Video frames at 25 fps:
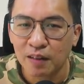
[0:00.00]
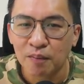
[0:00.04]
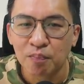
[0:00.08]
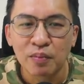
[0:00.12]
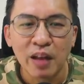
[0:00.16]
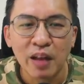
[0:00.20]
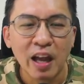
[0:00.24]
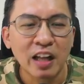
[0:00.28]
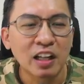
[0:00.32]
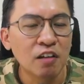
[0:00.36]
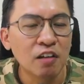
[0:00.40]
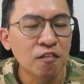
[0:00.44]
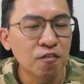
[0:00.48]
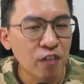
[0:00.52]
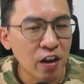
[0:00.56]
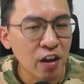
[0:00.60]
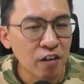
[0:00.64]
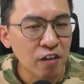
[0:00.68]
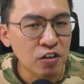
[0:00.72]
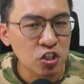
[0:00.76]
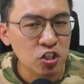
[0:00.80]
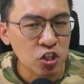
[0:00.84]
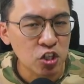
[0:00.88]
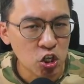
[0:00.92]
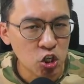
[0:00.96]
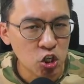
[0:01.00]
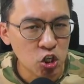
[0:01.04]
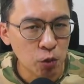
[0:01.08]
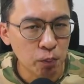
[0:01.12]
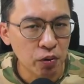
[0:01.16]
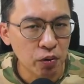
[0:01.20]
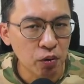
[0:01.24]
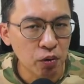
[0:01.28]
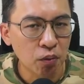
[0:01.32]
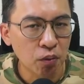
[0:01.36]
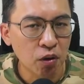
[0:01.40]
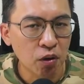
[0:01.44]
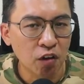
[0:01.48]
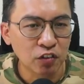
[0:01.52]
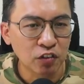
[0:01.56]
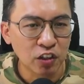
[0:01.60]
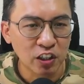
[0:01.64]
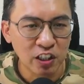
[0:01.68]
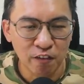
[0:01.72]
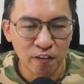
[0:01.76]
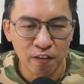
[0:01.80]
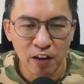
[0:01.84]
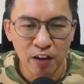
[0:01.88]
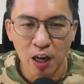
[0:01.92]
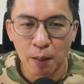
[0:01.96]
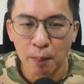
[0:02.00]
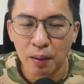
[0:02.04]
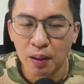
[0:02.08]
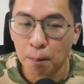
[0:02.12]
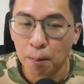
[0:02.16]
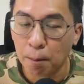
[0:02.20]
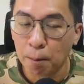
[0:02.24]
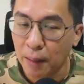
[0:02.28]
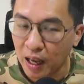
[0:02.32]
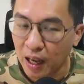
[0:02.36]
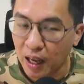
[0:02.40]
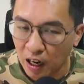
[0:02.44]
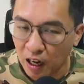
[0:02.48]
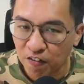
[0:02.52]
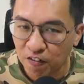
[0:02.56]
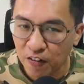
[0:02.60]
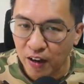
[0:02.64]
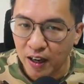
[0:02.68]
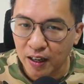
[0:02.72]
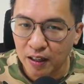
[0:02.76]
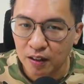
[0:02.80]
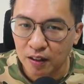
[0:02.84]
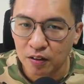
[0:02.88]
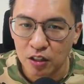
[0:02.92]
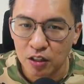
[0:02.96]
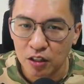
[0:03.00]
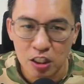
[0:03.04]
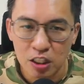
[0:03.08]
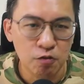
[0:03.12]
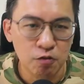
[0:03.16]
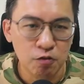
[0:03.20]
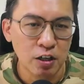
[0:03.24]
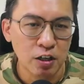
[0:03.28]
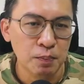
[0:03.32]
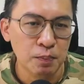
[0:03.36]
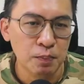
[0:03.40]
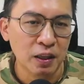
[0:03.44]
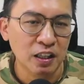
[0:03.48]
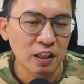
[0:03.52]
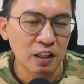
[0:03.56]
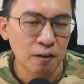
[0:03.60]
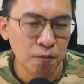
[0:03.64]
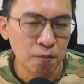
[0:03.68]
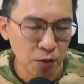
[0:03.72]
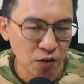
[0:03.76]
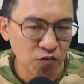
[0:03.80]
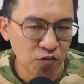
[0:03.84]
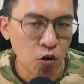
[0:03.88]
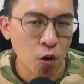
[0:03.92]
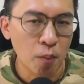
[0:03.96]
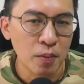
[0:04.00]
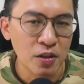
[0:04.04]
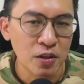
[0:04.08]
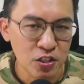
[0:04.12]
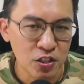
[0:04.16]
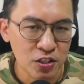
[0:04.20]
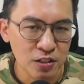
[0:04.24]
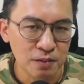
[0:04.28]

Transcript: and the various attributes of the development may affect its respective performance.